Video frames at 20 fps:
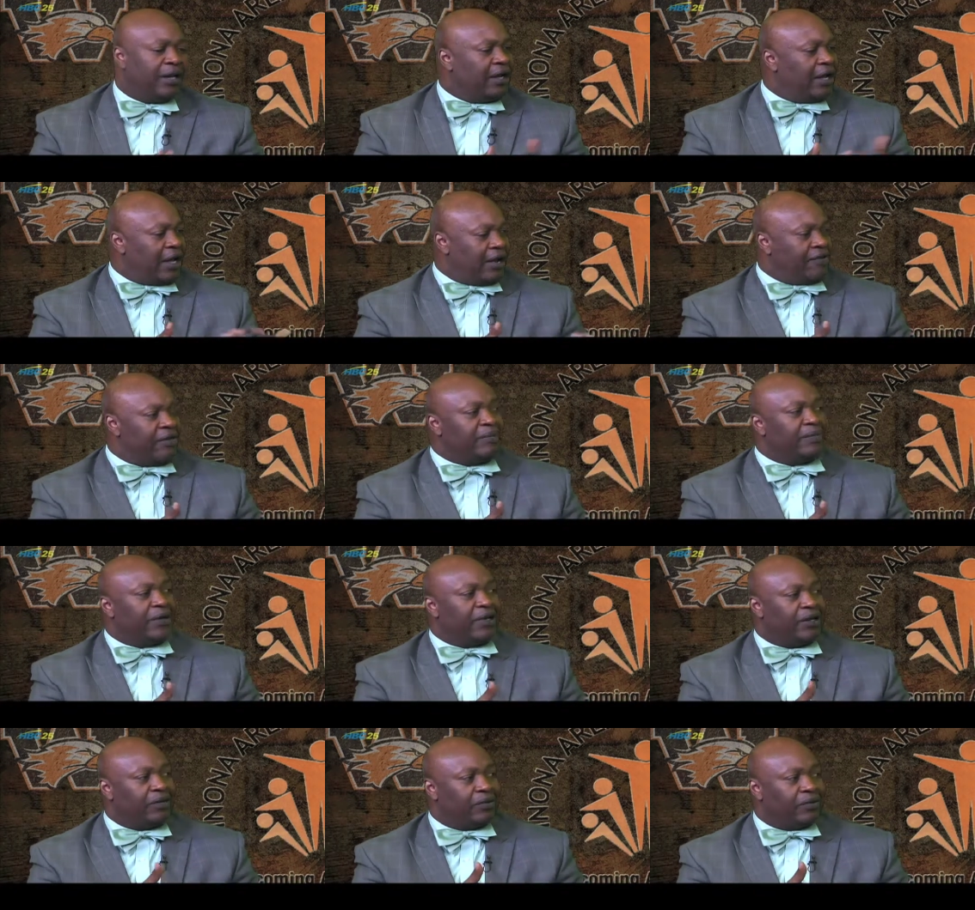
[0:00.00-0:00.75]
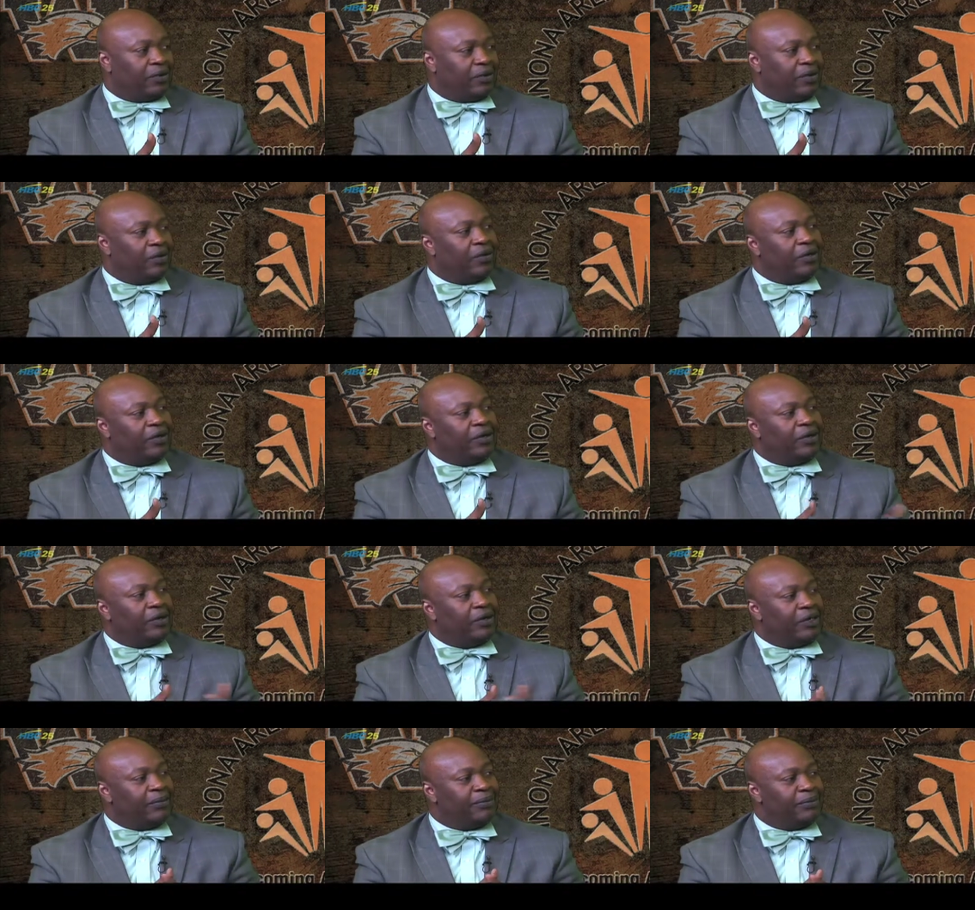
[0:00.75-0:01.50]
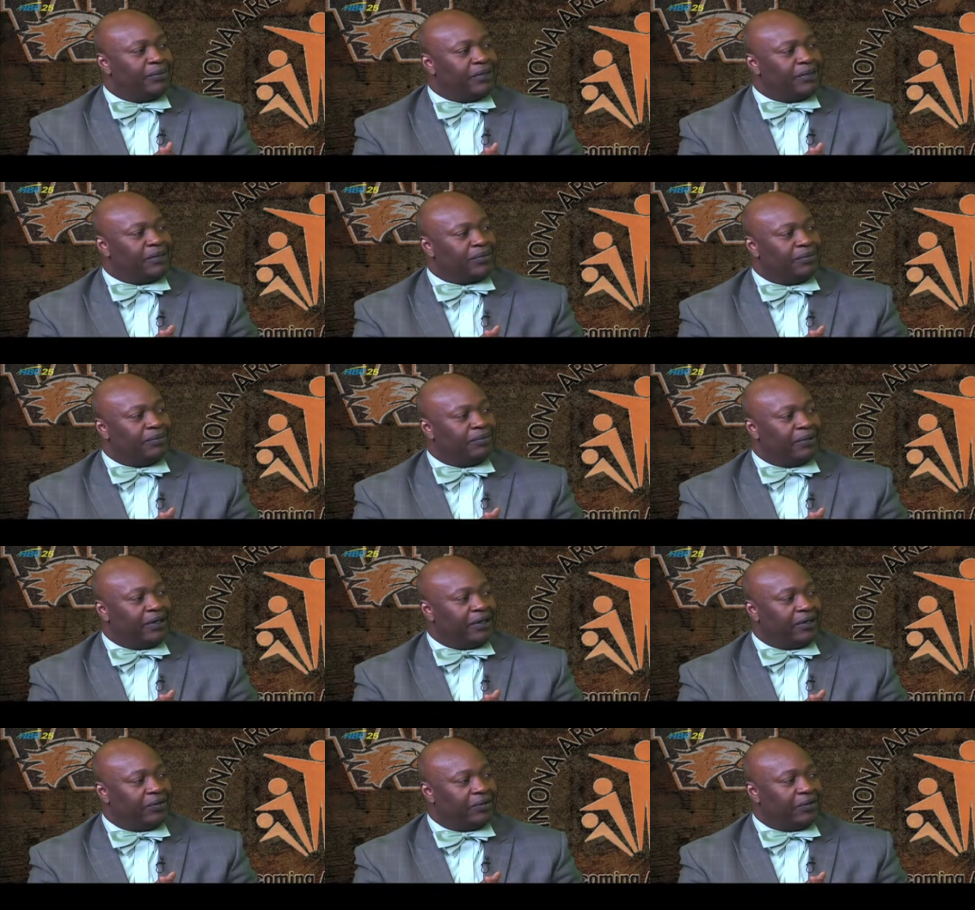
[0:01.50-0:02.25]
Have you played a role, uh, preschool
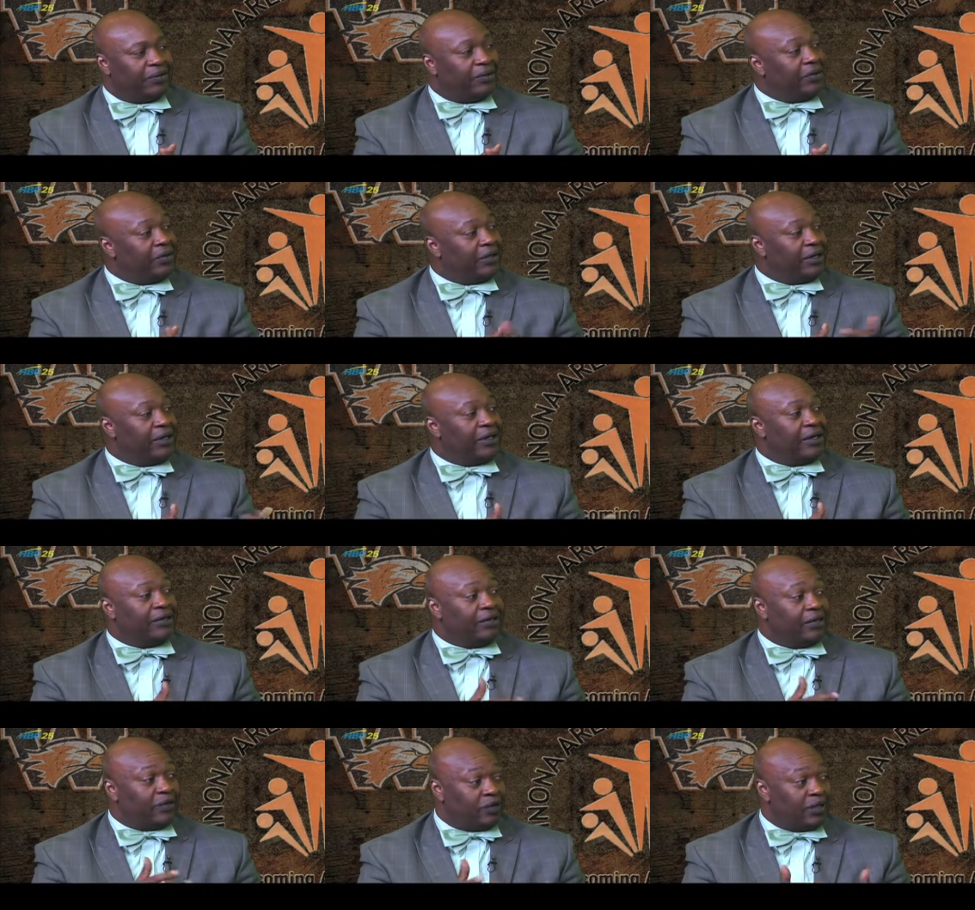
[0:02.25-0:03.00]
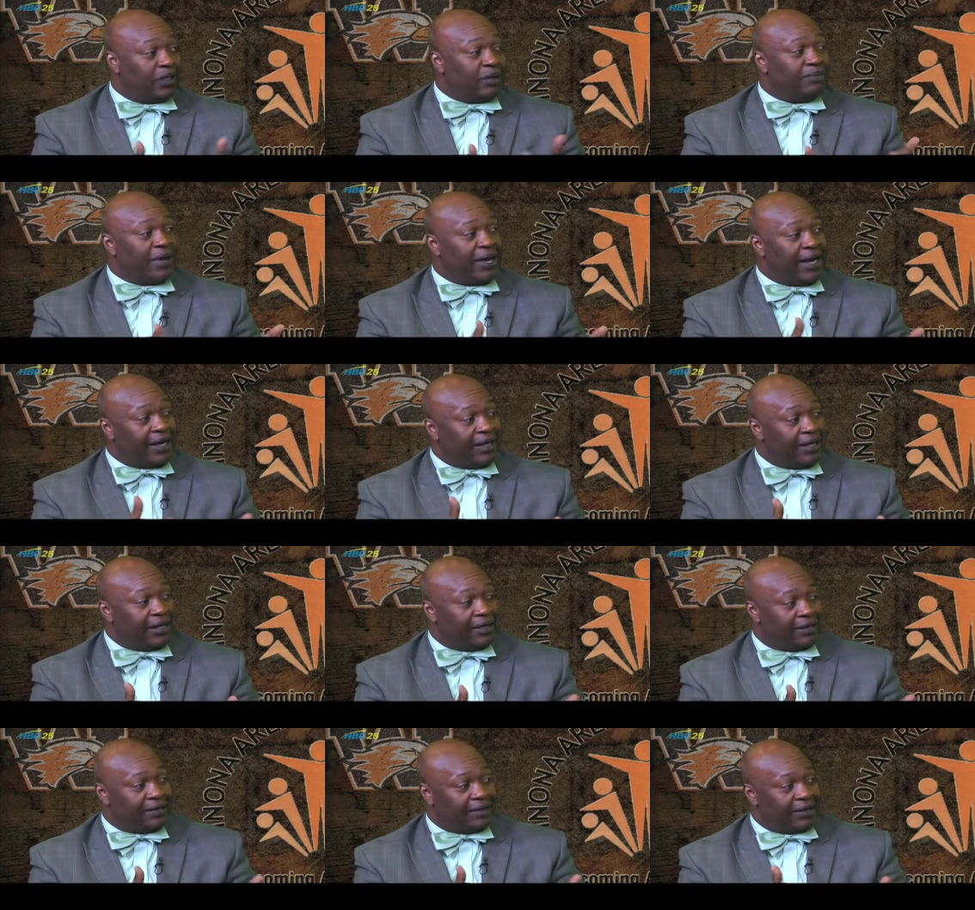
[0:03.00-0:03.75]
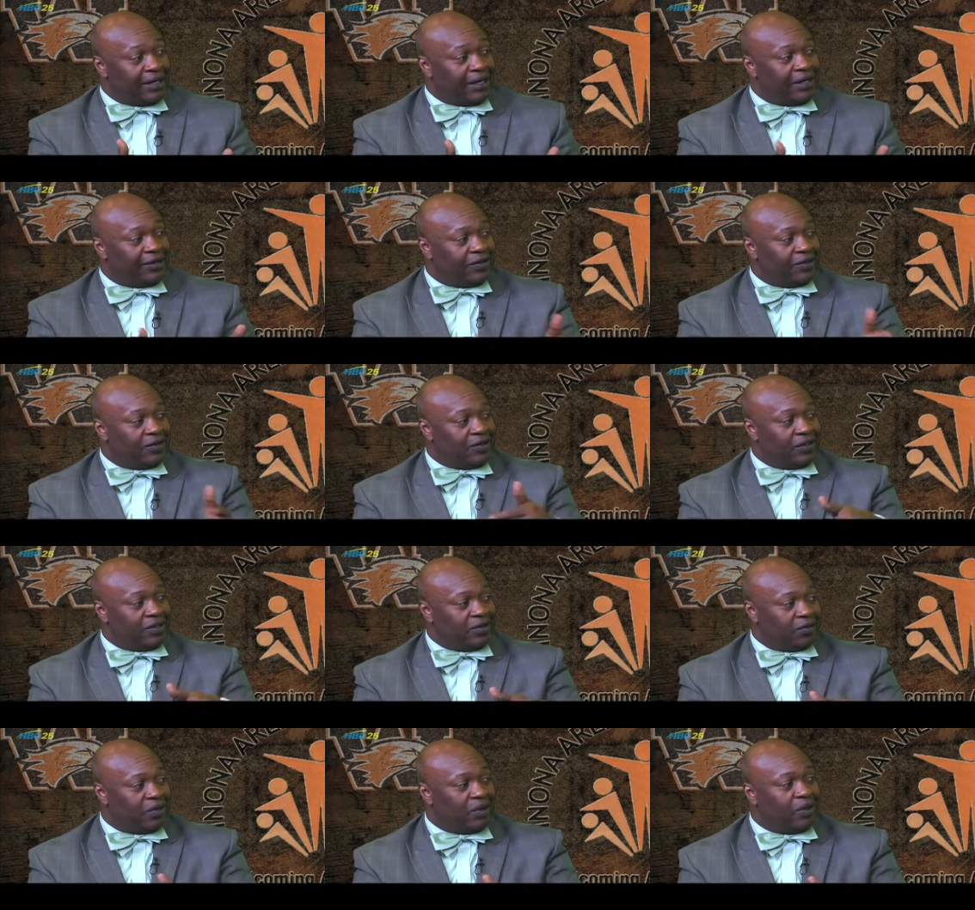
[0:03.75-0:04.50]
played a role in uh, those unpacking standards
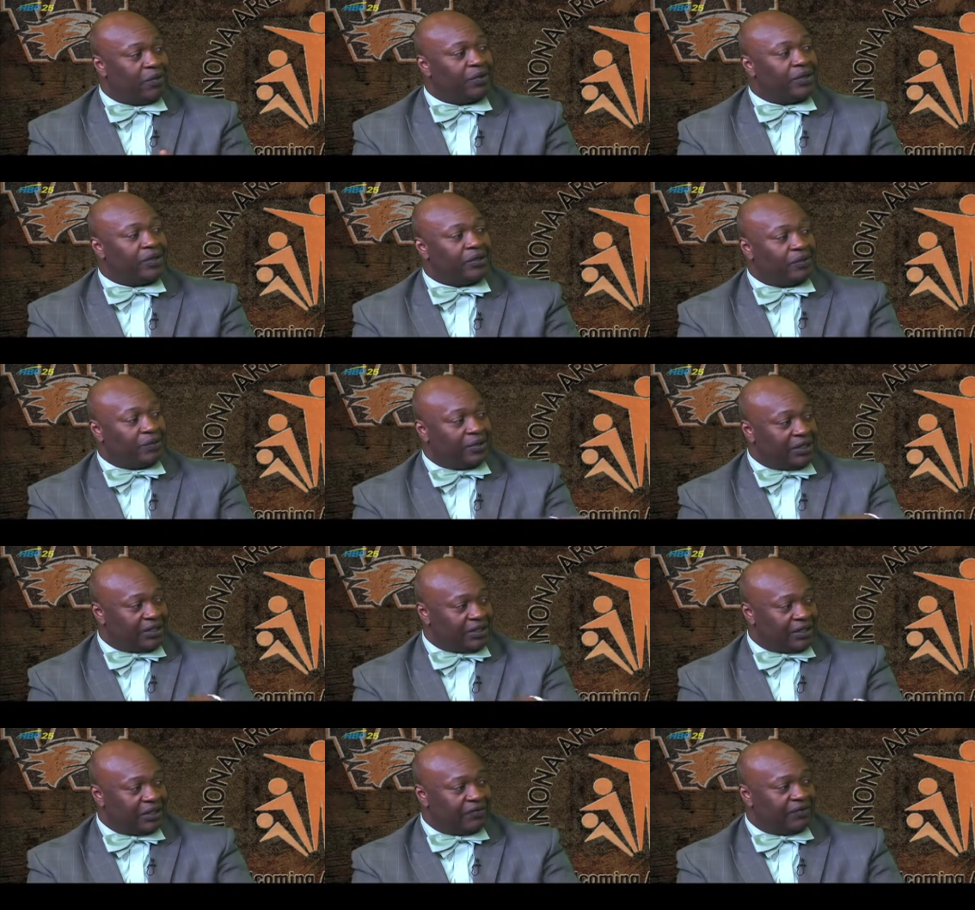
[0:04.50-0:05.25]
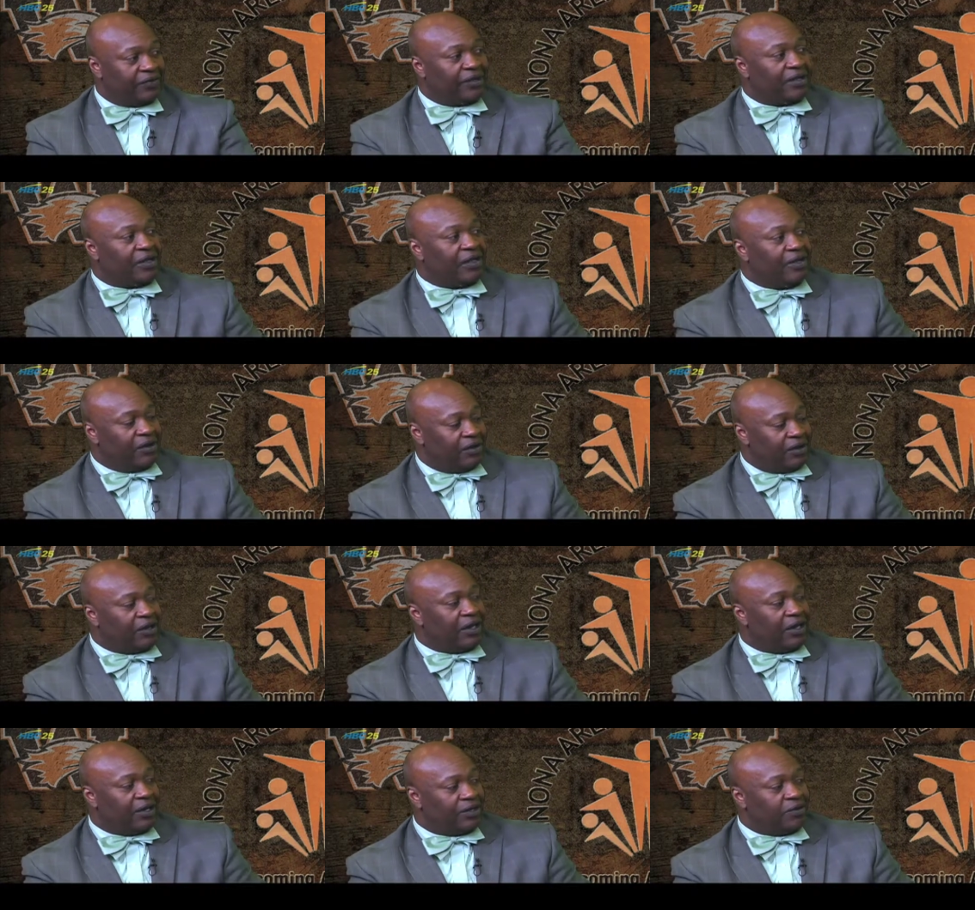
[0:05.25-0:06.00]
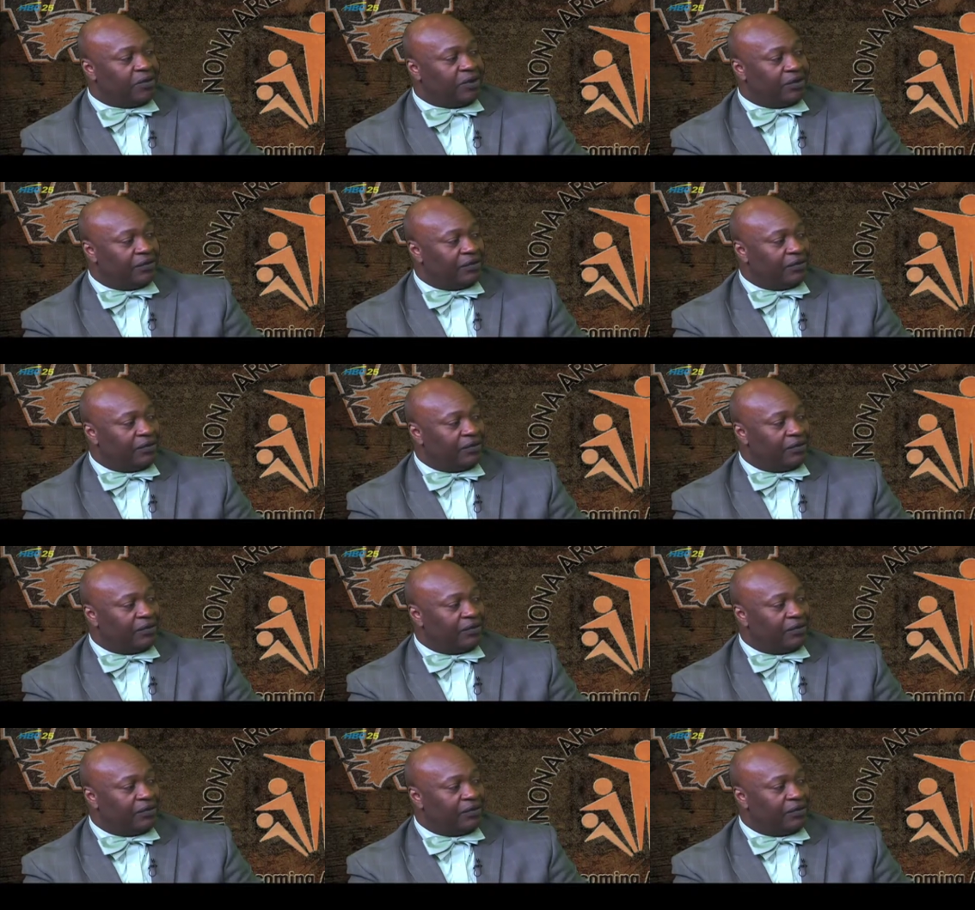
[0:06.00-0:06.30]
as well with the rest of the yep. K 12?